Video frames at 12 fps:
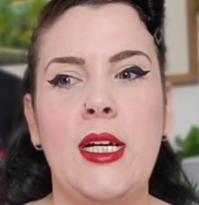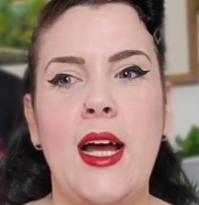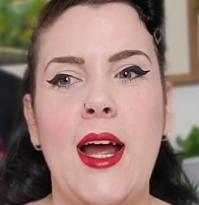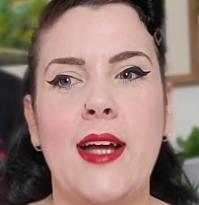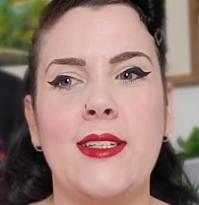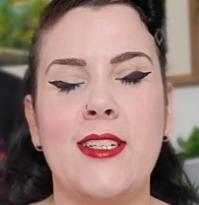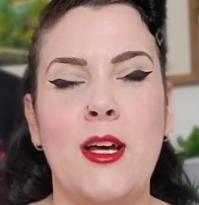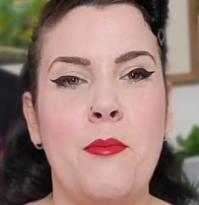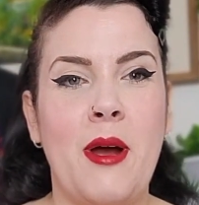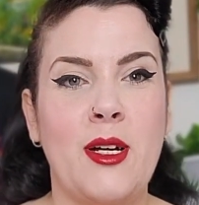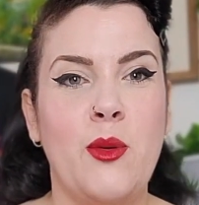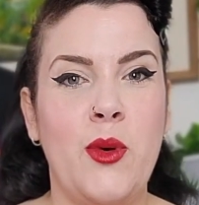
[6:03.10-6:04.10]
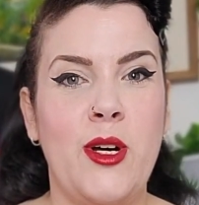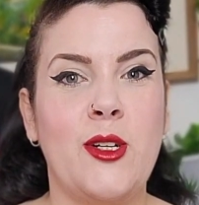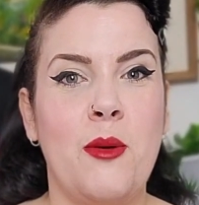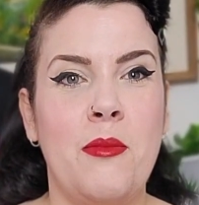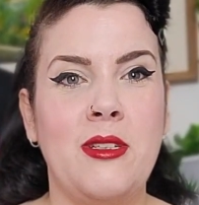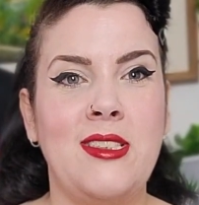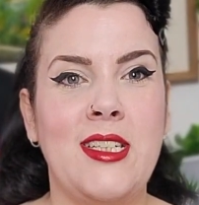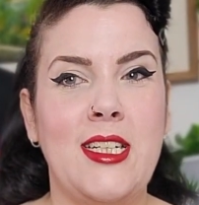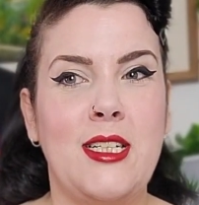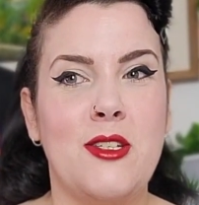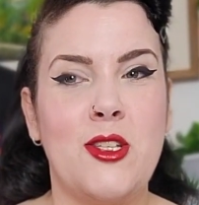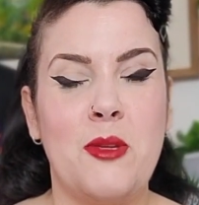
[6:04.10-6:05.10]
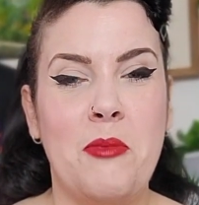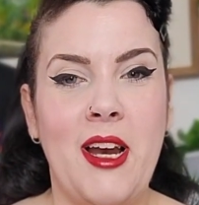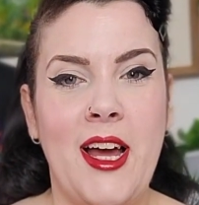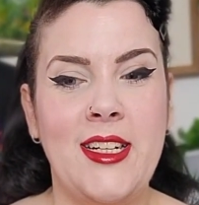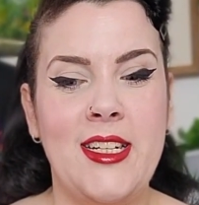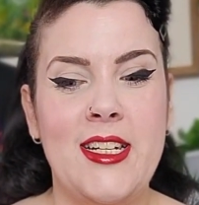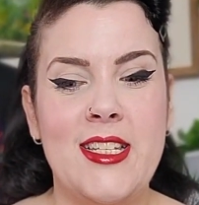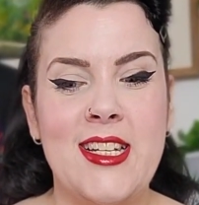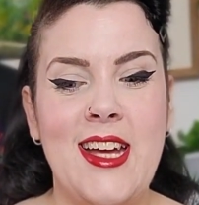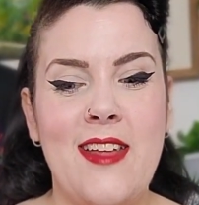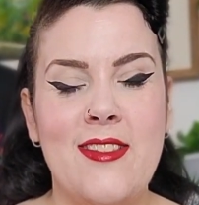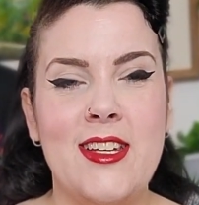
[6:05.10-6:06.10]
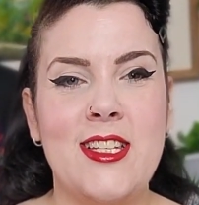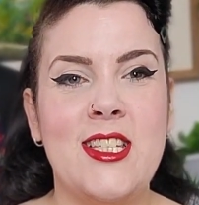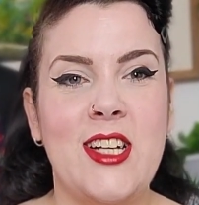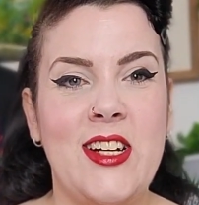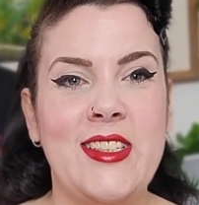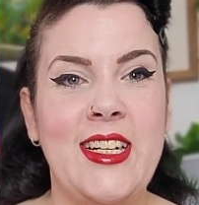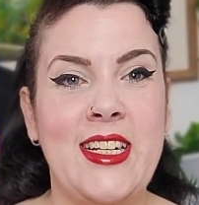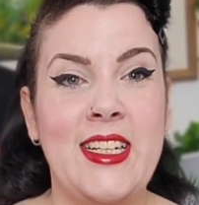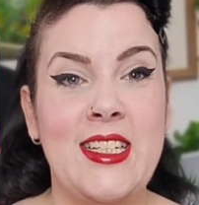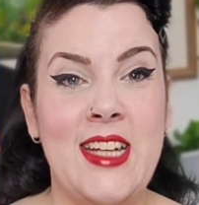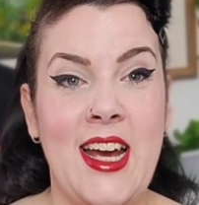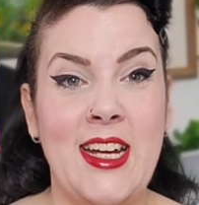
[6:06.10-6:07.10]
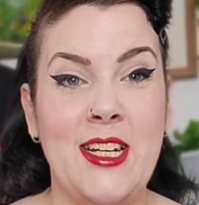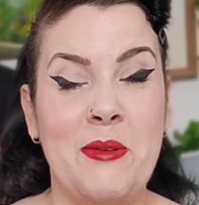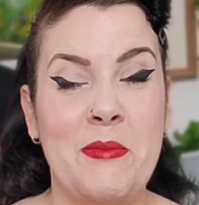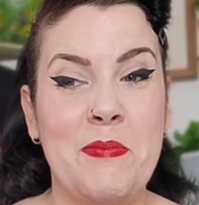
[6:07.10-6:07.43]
and I'm back at work on Monday. So the plan is get this done in a day.